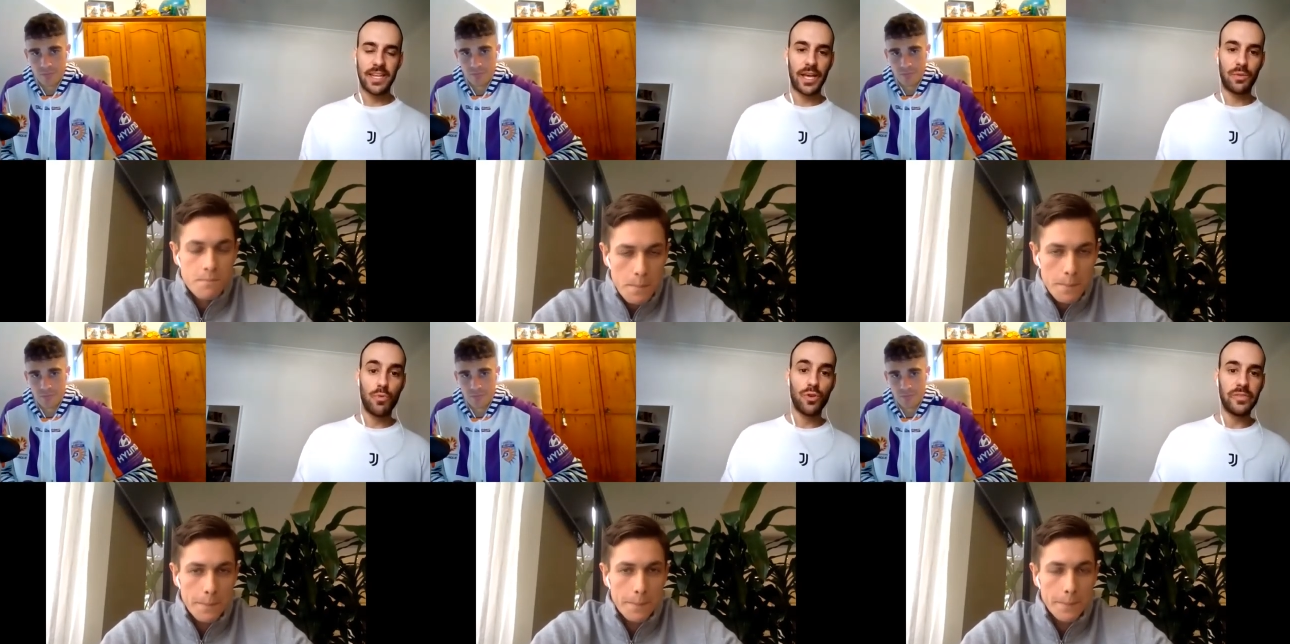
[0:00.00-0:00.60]
Speaker 1: to like
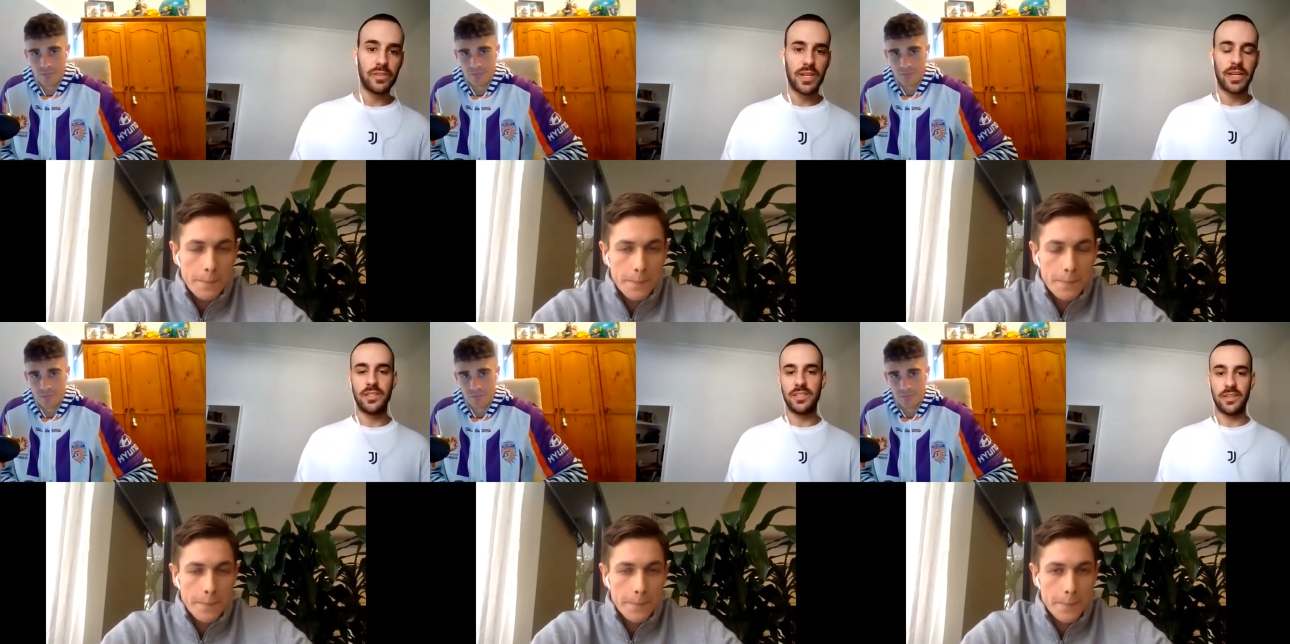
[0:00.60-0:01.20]
moving to like
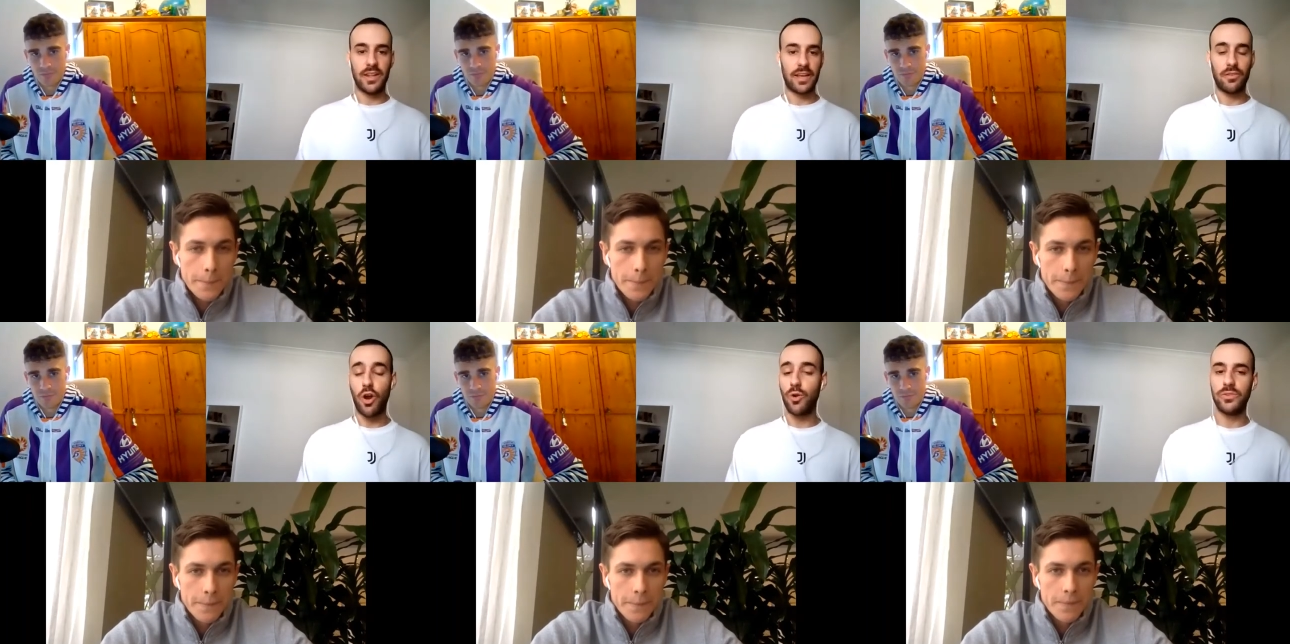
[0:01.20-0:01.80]
a just like a
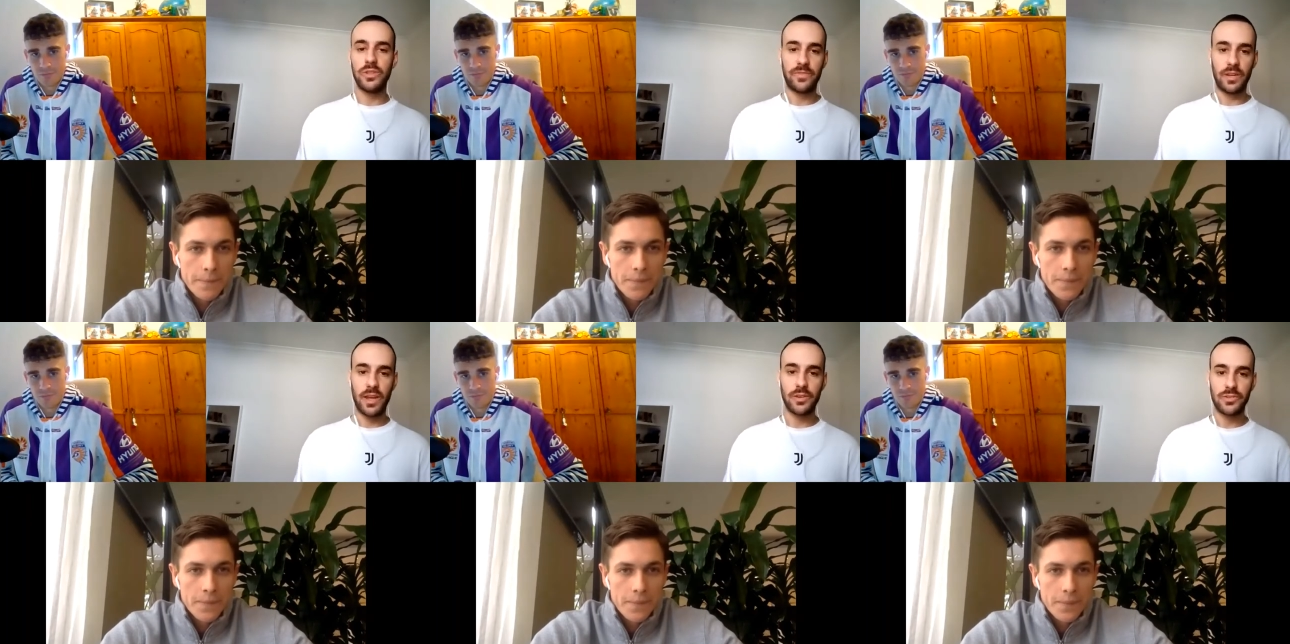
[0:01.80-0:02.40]
whole new different
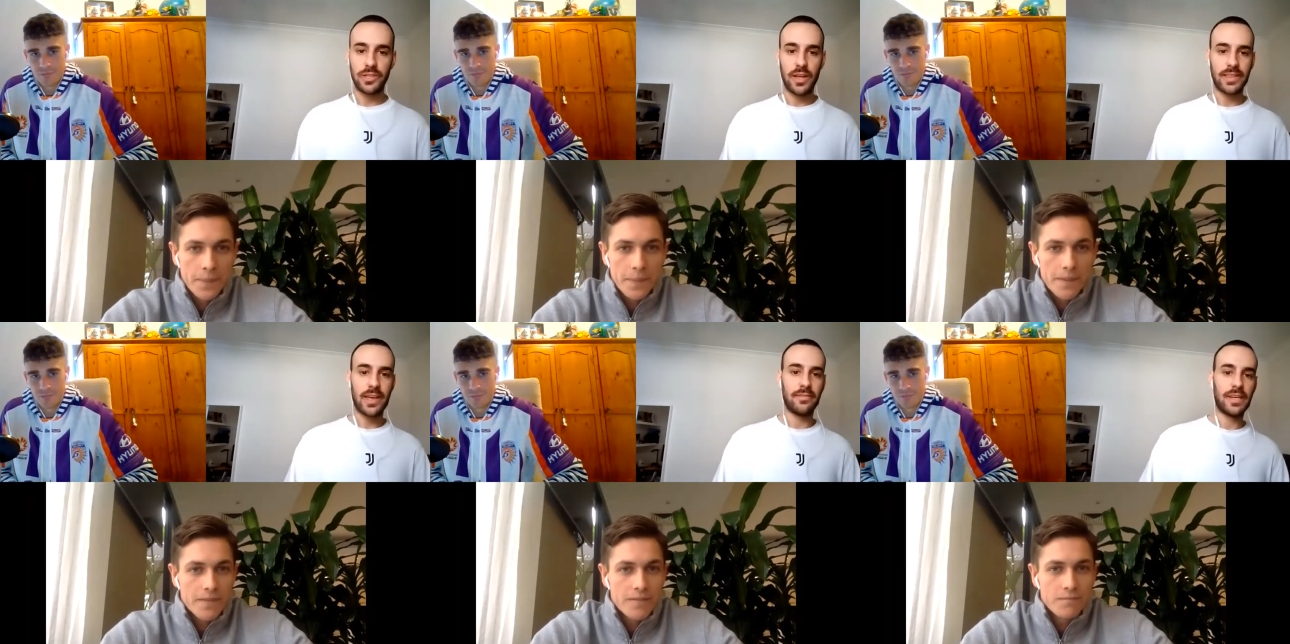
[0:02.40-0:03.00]
country like
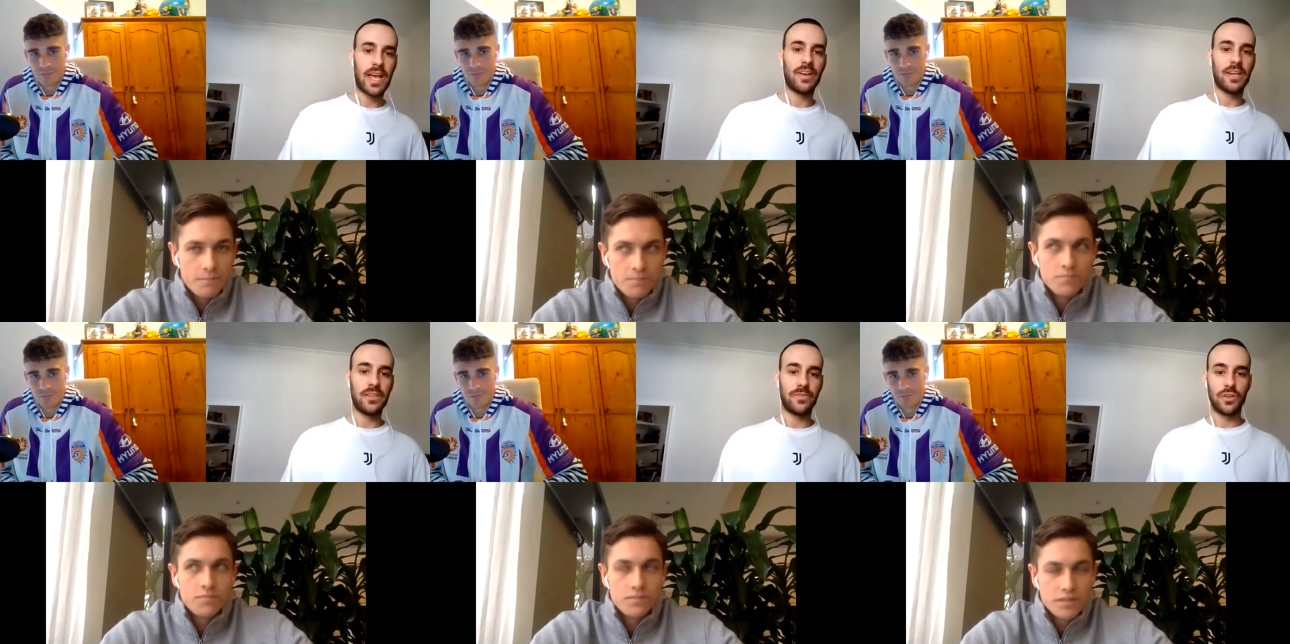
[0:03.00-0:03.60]
that, like had like a
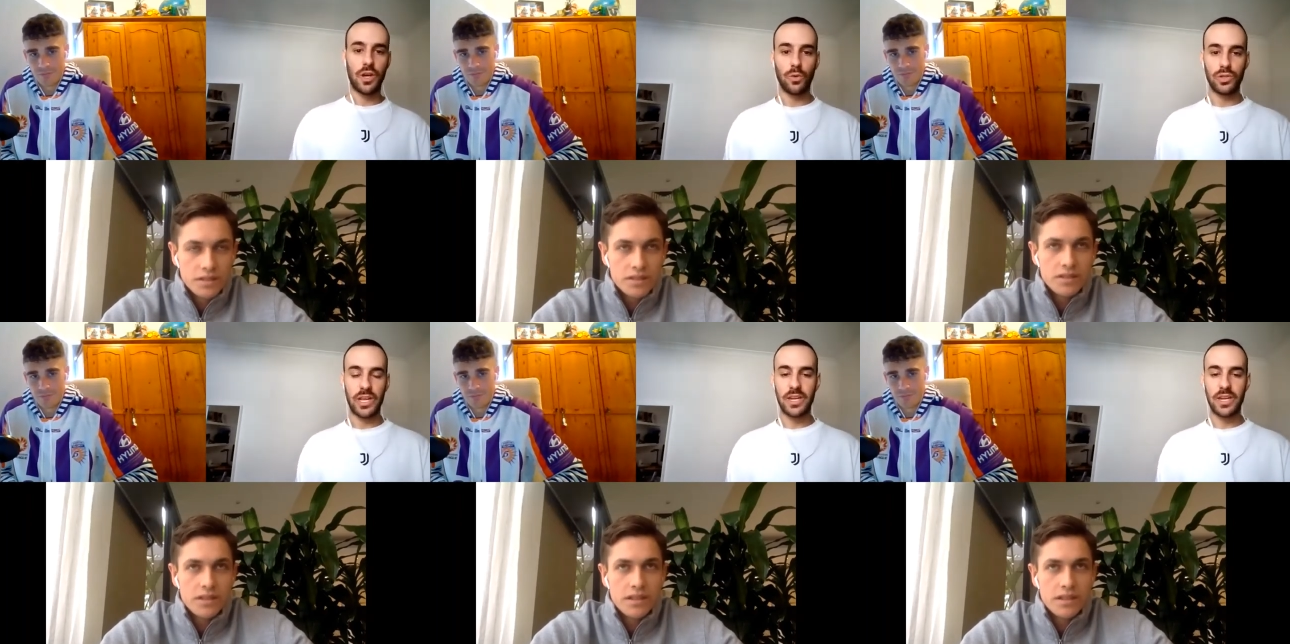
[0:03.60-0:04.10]
different culture yeah.